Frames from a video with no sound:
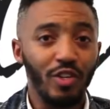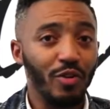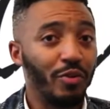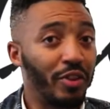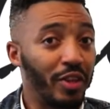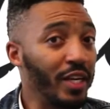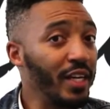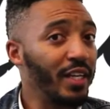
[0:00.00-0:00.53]
Do you
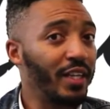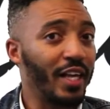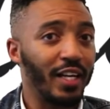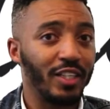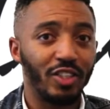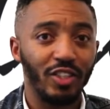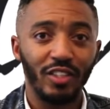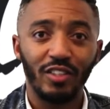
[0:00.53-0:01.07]
think
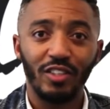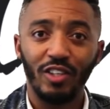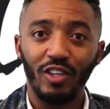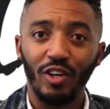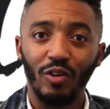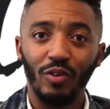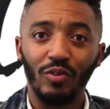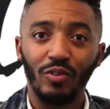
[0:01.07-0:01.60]
that she's,
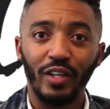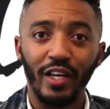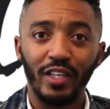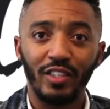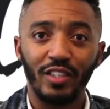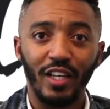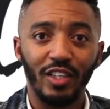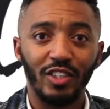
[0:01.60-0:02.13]

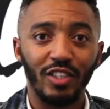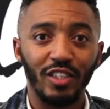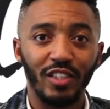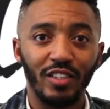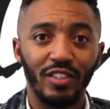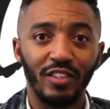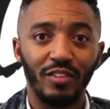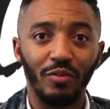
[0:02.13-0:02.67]
that
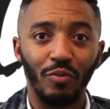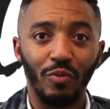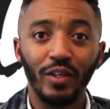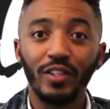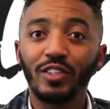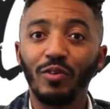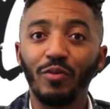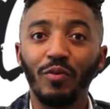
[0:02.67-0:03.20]
she's
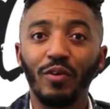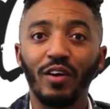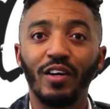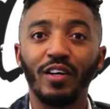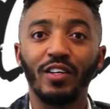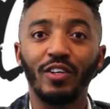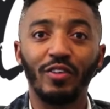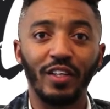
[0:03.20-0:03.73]
with
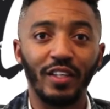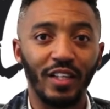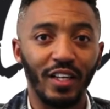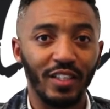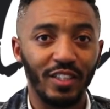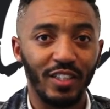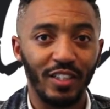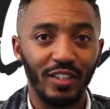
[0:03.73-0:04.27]
someone? You think
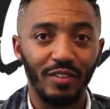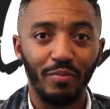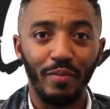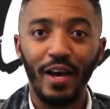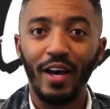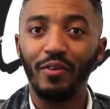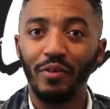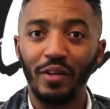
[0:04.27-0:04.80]
that she's
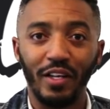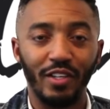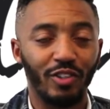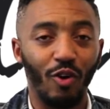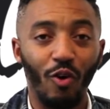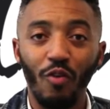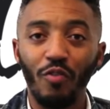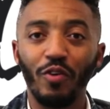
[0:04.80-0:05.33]
mad,
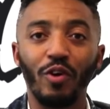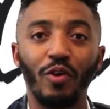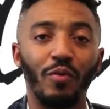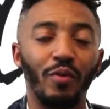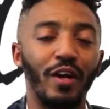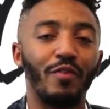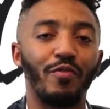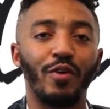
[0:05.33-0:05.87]
it's over
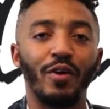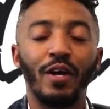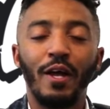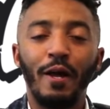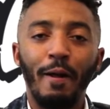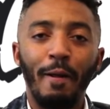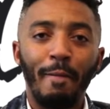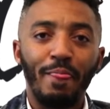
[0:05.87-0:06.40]
or whatever?
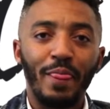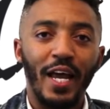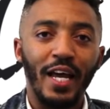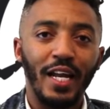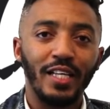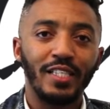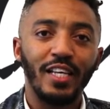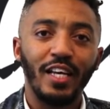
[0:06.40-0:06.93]

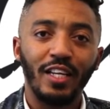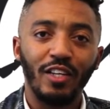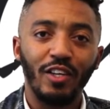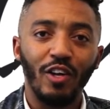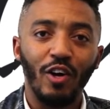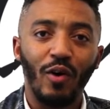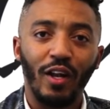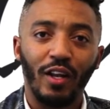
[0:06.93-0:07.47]
And I said,
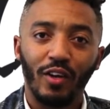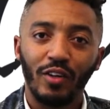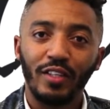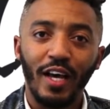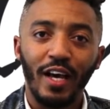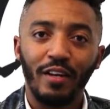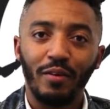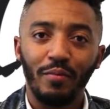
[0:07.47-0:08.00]
I
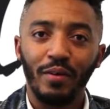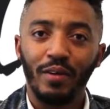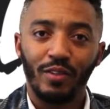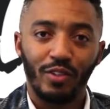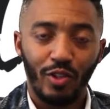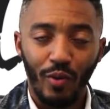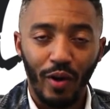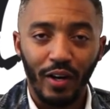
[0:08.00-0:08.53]
looked at
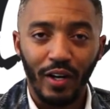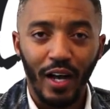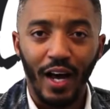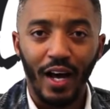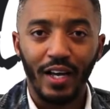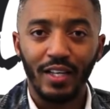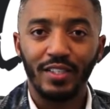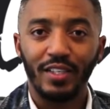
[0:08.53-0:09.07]
him square in the
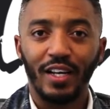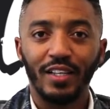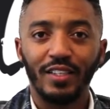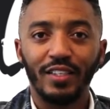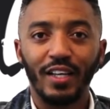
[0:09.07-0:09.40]
eyes, and I